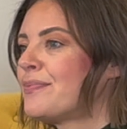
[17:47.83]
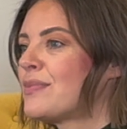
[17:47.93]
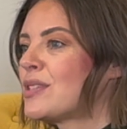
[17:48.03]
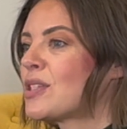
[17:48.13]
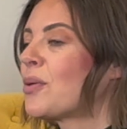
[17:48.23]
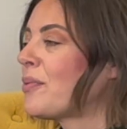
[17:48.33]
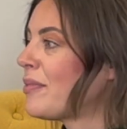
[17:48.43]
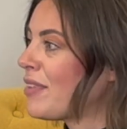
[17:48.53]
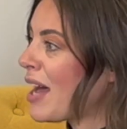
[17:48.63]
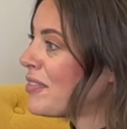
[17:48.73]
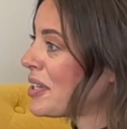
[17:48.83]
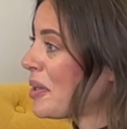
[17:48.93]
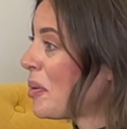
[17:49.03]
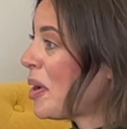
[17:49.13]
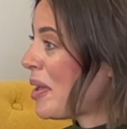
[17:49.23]
So having
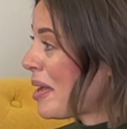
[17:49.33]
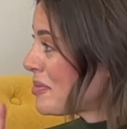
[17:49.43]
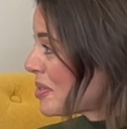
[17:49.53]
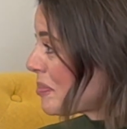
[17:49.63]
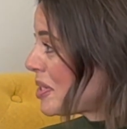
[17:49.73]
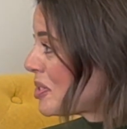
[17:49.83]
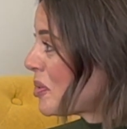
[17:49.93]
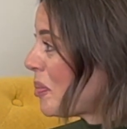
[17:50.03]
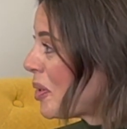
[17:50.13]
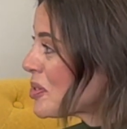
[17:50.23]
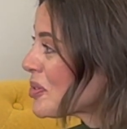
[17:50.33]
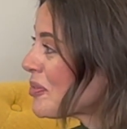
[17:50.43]
somebody do upholstery